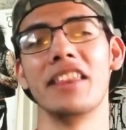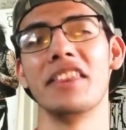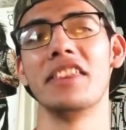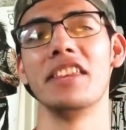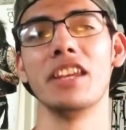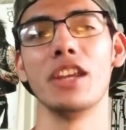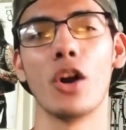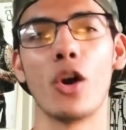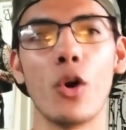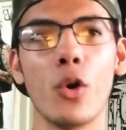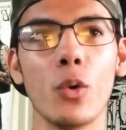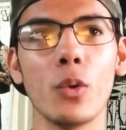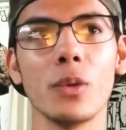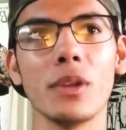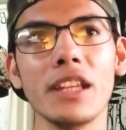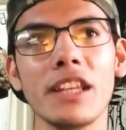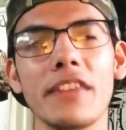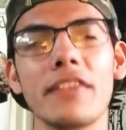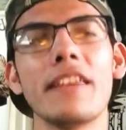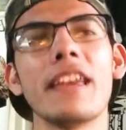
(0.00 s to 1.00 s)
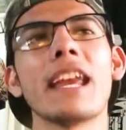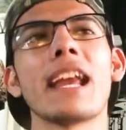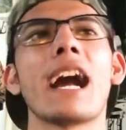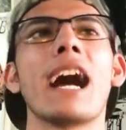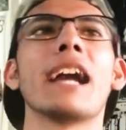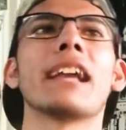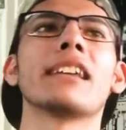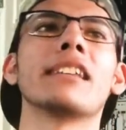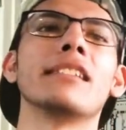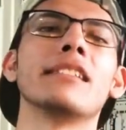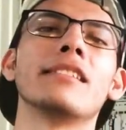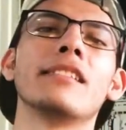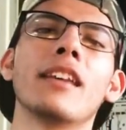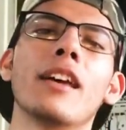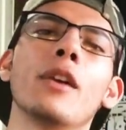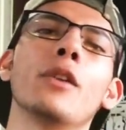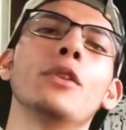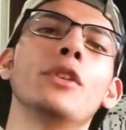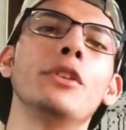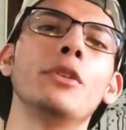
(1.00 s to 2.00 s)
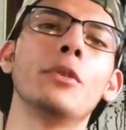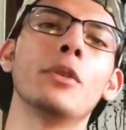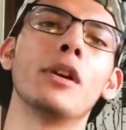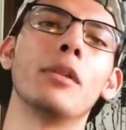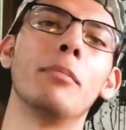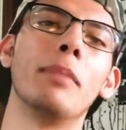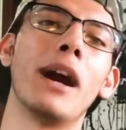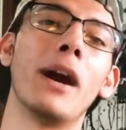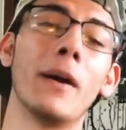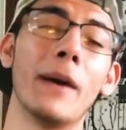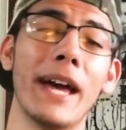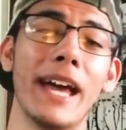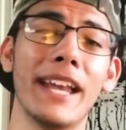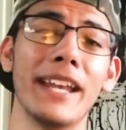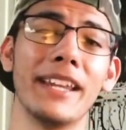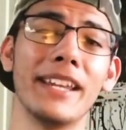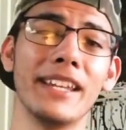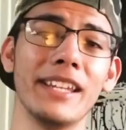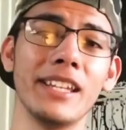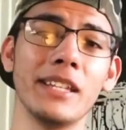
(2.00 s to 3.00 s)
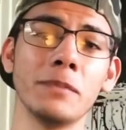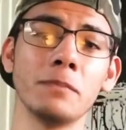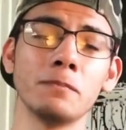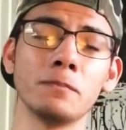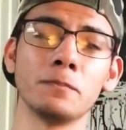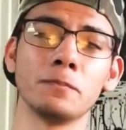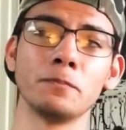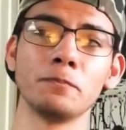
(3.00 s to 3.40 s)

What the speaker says: The only thing I can tell you about editing